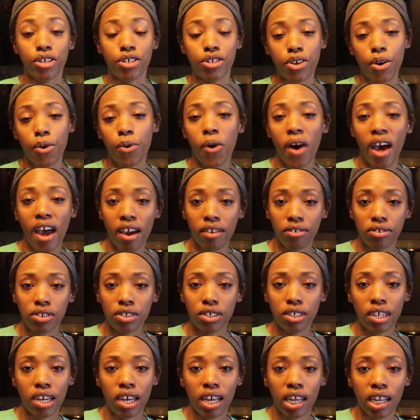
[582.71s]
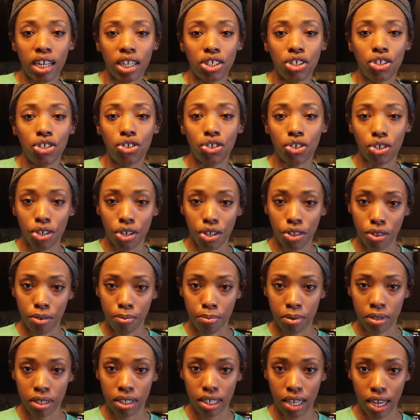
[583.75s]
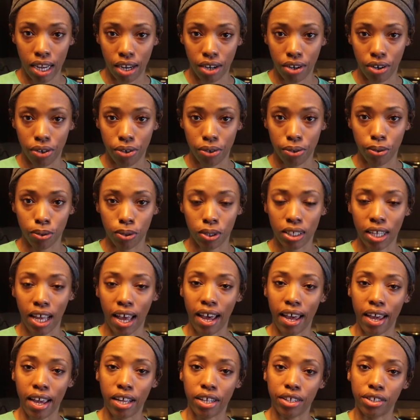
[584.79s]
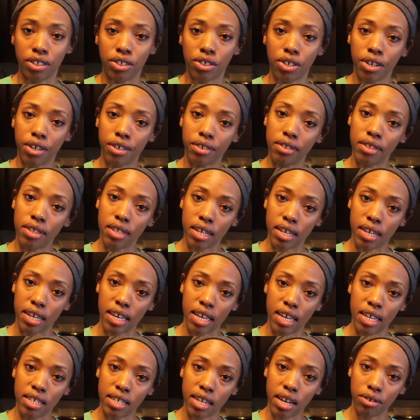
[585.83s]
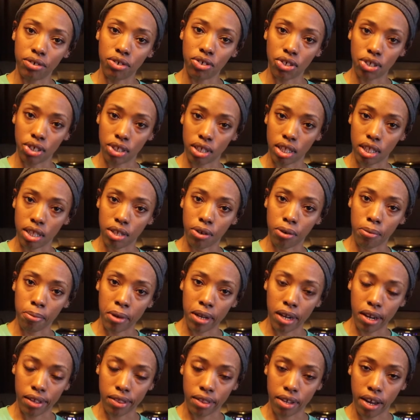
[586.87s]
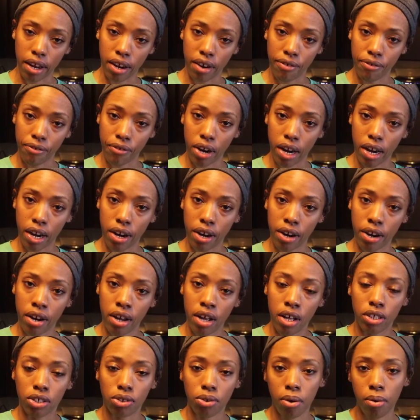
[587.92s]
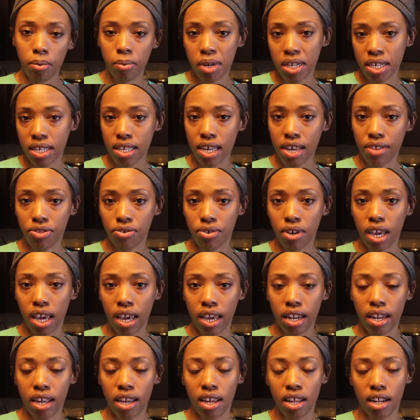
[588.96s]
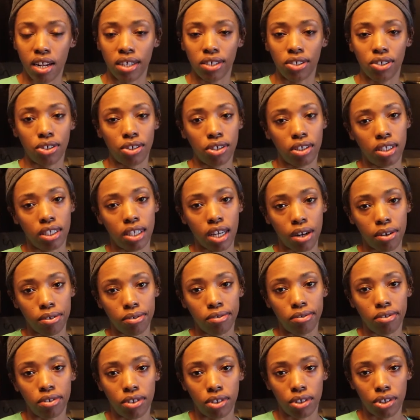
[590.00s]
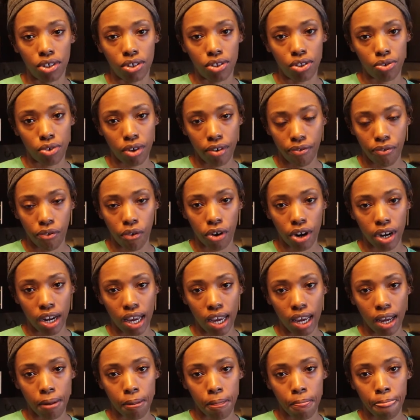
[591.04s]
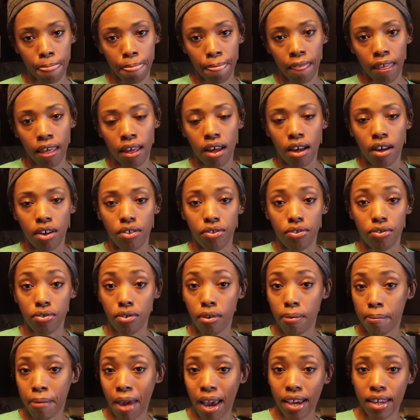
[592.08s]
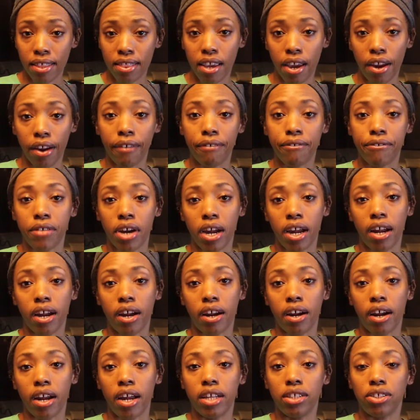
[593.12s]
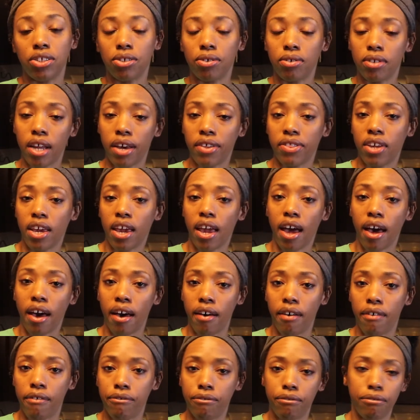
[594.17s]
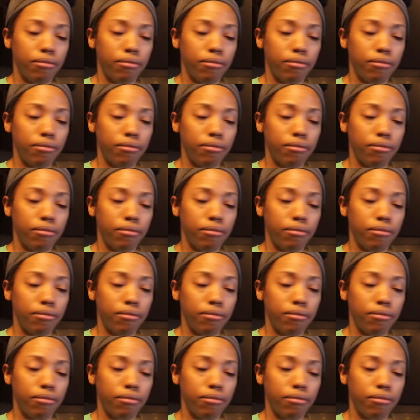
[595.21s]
So after I shook the potatoes, I turned the heat down just a little bit on the air fryer. So it was at 380 and I turned it down to 340. Threw them back in the air fryer, and so now they have